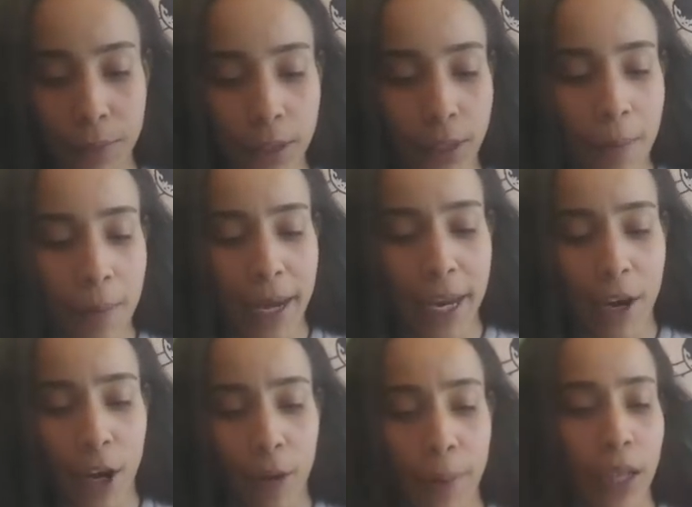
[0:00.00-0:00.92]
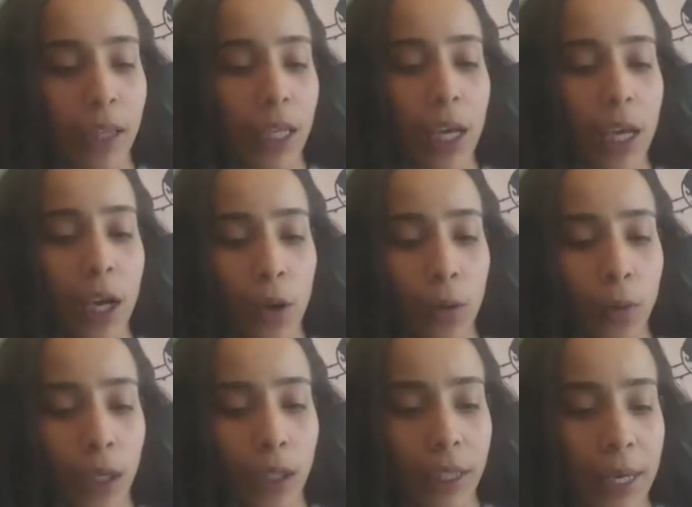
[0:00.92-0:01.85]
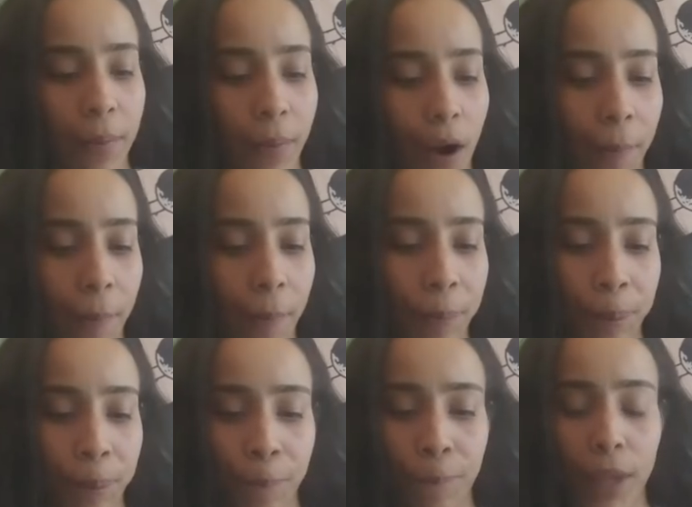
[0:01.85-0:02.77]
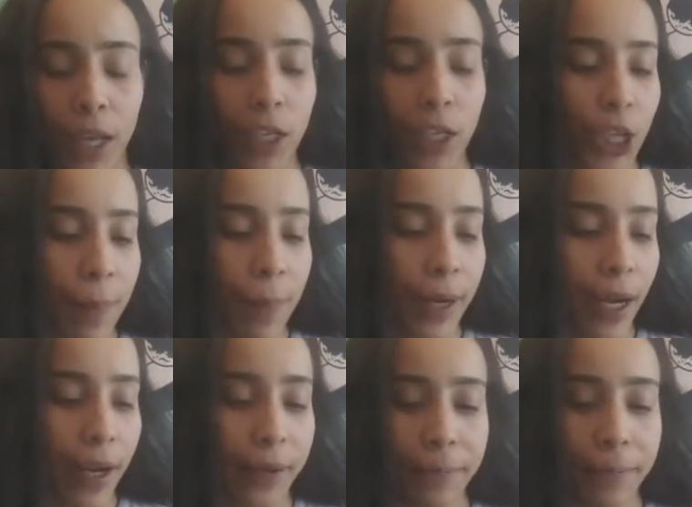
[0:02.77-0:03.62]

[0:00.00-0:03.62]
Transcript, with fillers: So somebody here could be a Leo, a Libra, Gemini.